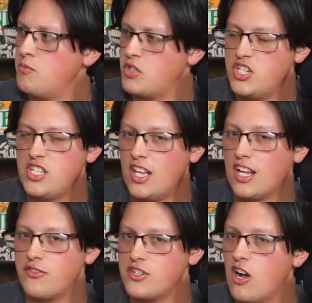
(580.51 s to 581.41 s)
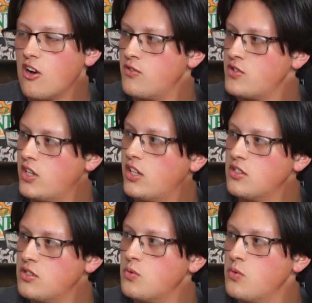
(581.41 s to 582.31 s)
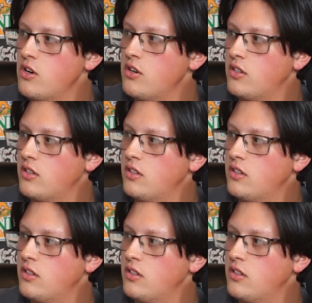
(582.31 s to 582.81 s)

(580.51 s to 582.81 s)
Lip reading: But she's not like a photographer, so I thought it was a little weird.